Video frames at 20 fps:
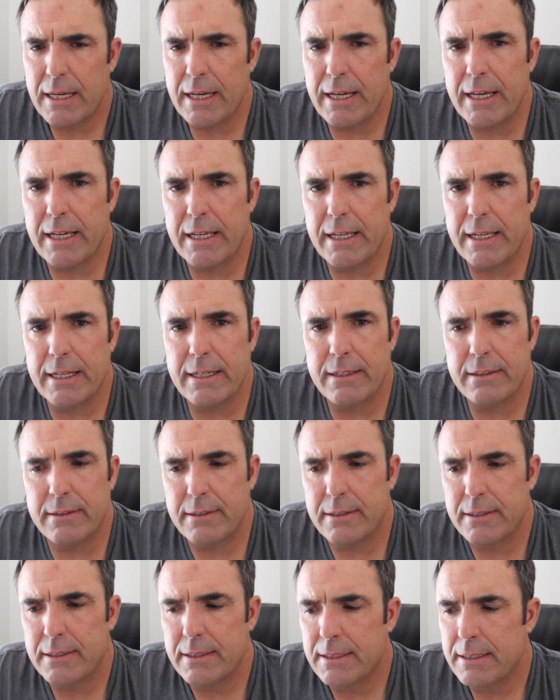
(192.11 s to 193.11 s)
and
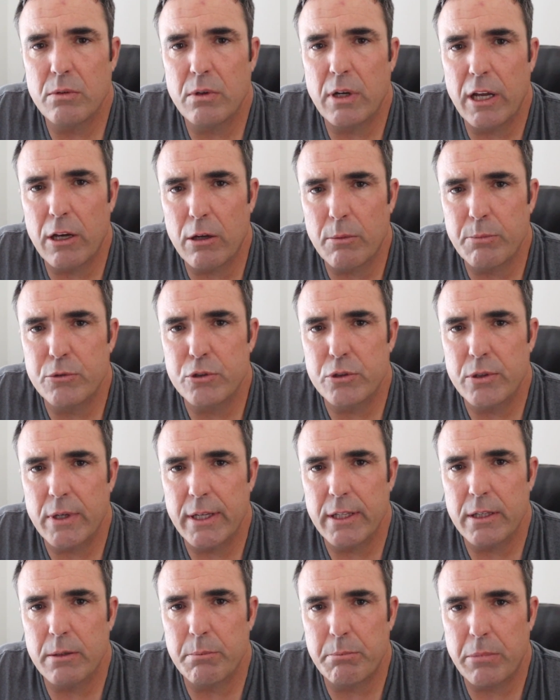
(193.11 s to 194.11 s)
help
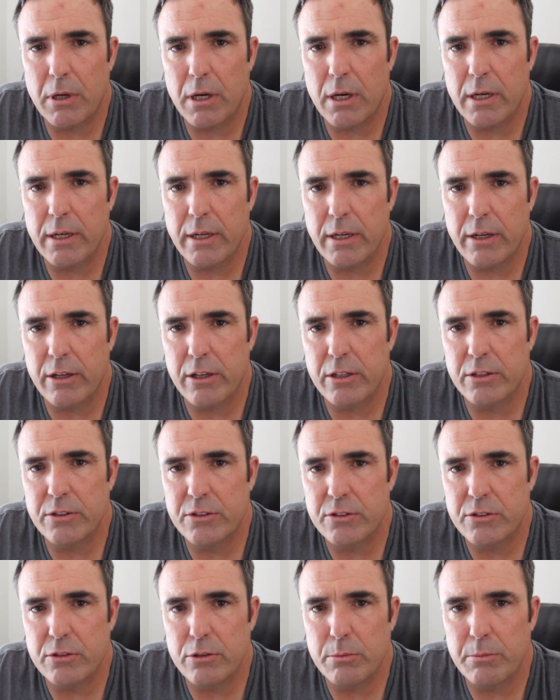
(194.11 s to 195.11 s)
train the body to
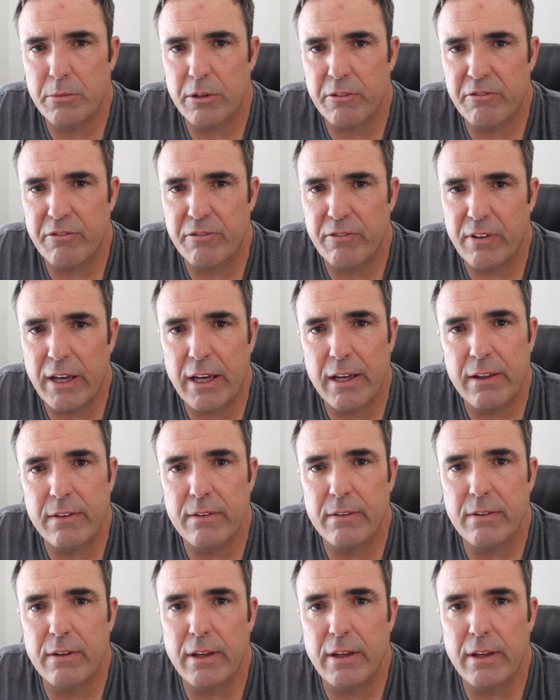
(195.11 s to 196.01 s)
consume the fat